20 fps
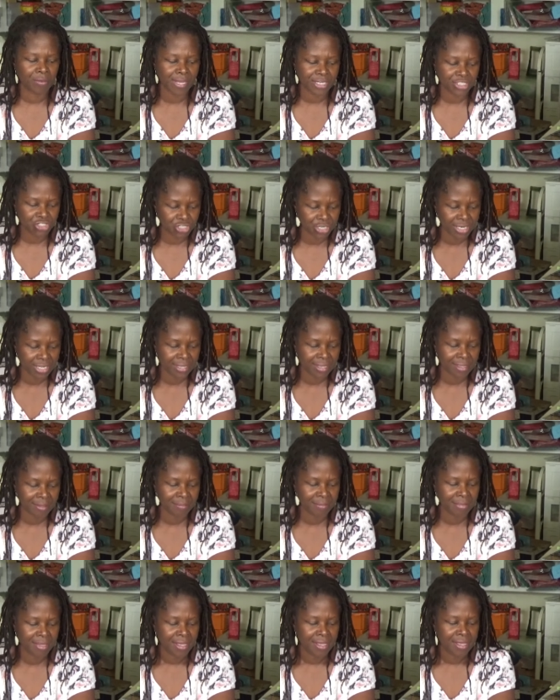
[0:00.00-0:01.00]
questioning
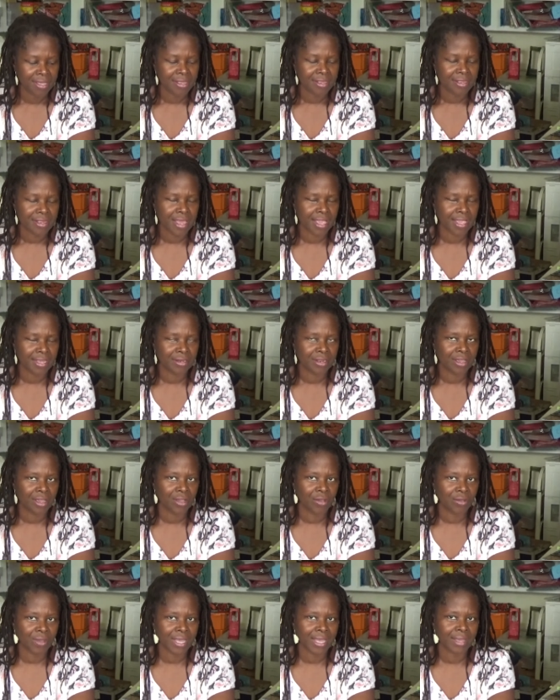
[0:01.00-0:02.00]
them, saying,
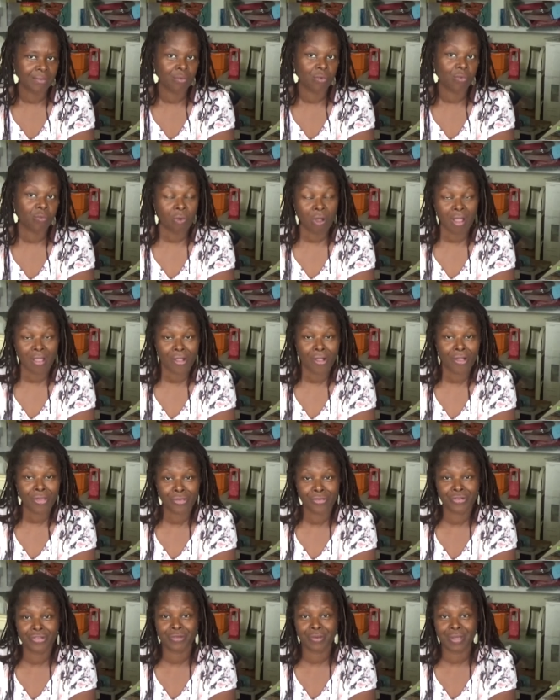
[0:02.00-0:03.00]
okay, well, why are
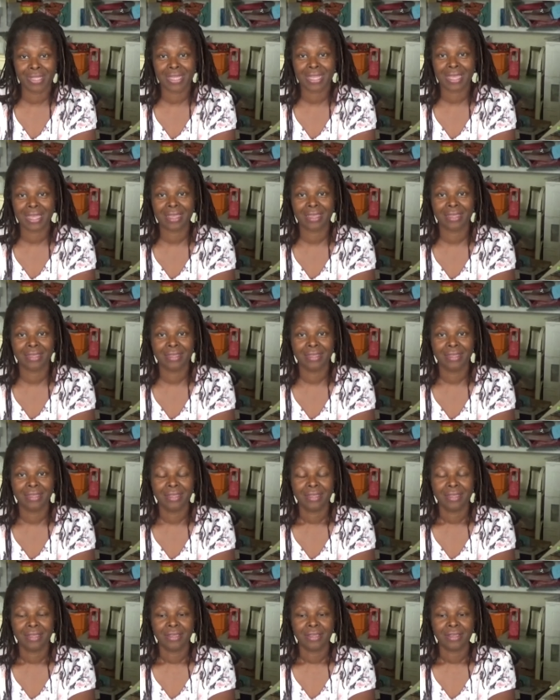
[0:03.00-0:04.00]
you doing that?
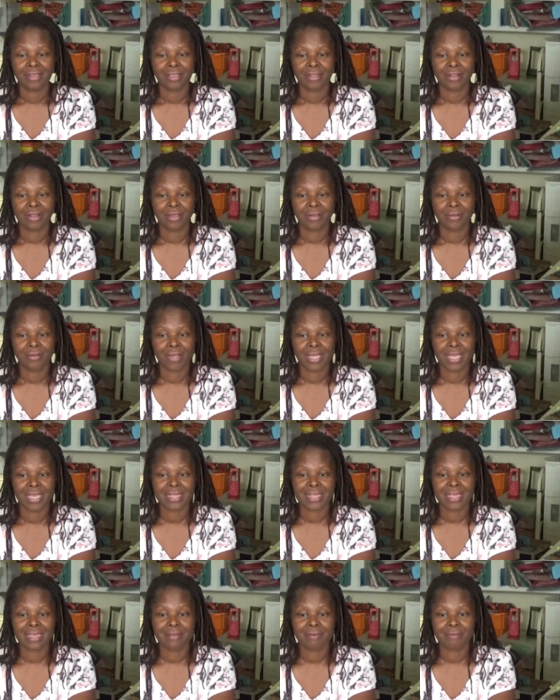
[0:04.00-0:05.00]
You know,
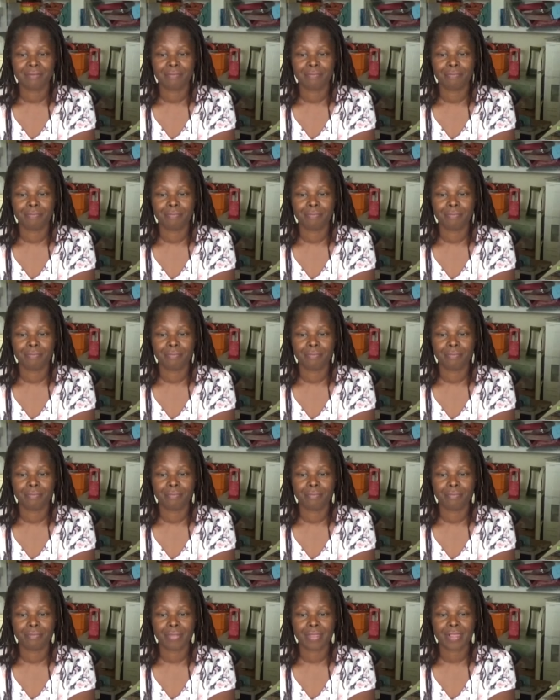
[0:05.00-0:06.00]
is it
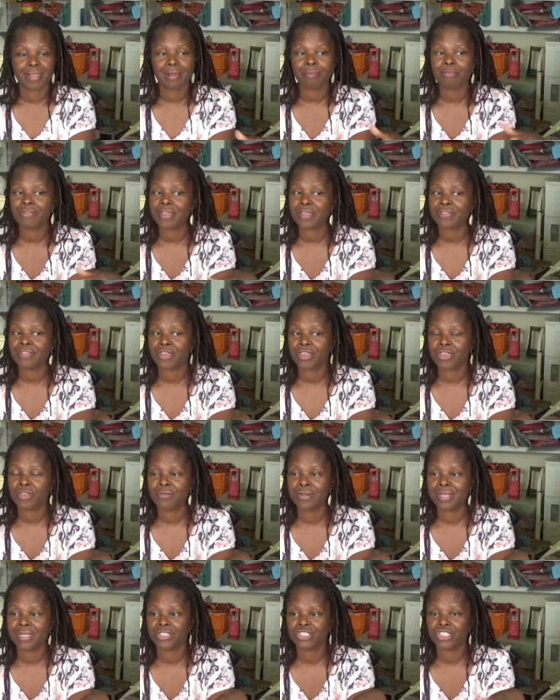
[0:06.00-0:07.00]
something that you
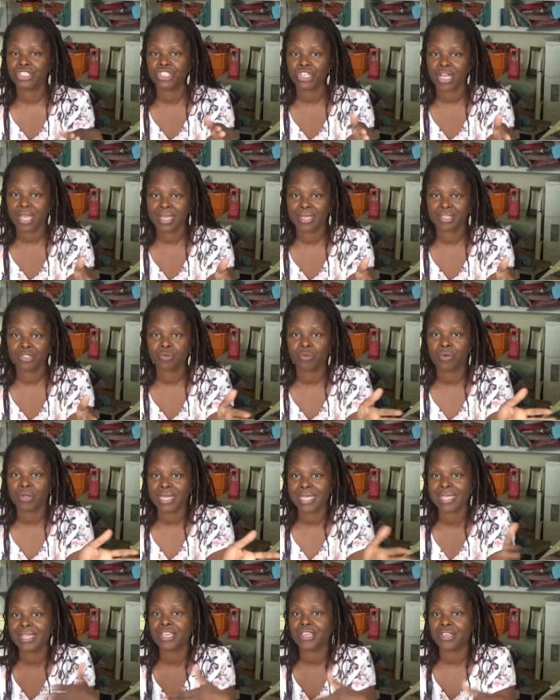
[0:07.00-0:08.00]
need to change? What
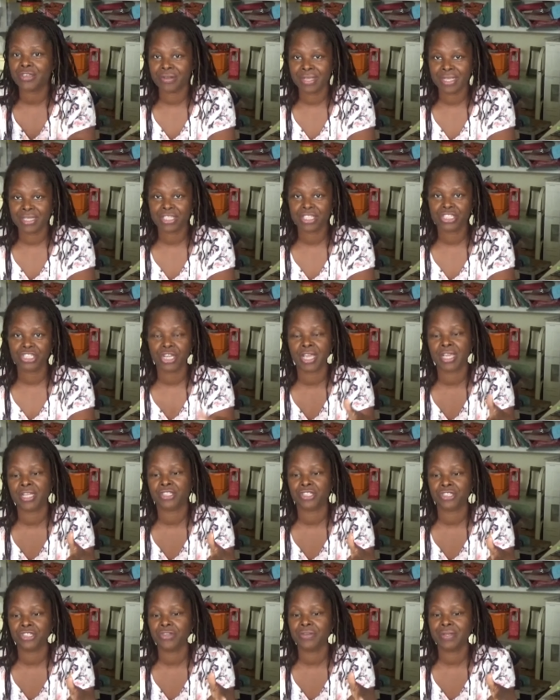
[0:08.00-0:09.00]
is it you need to
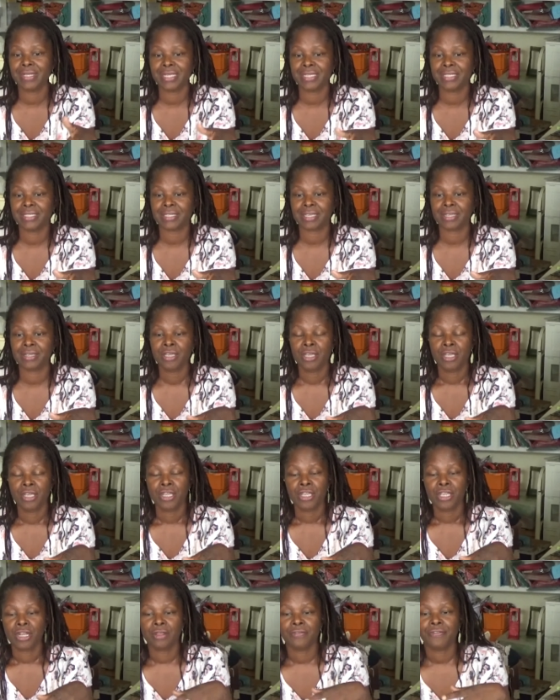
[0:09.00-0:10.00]
change? Do you need to,
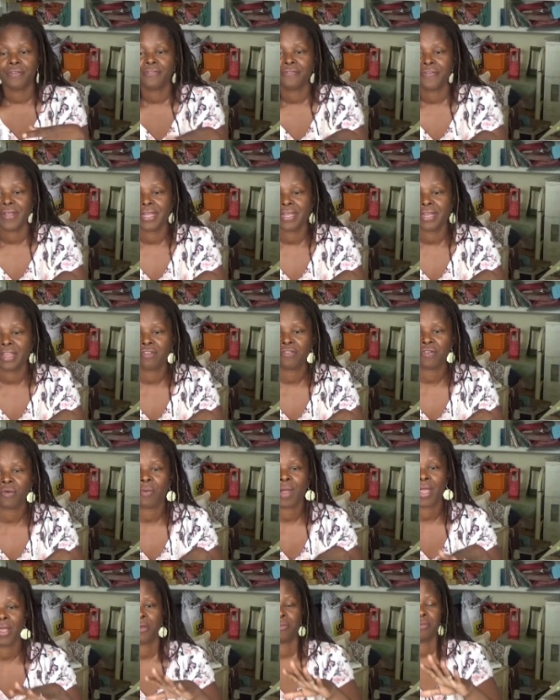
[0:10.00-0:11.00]
you know, if you're feeling
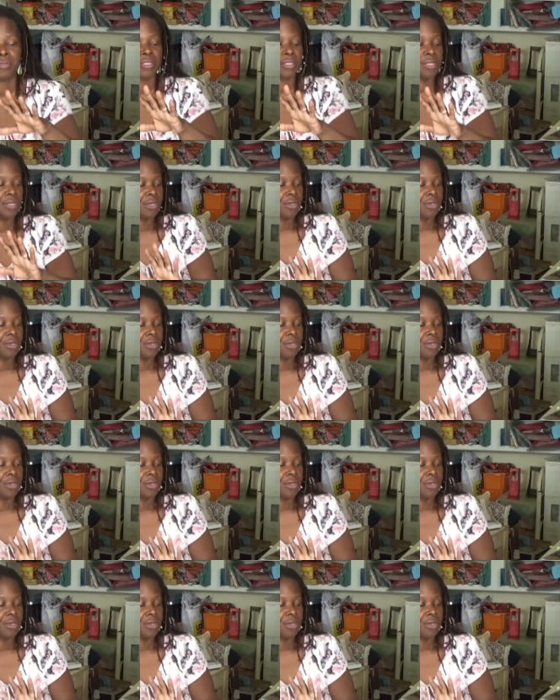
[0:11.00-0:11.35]
overwhelmed,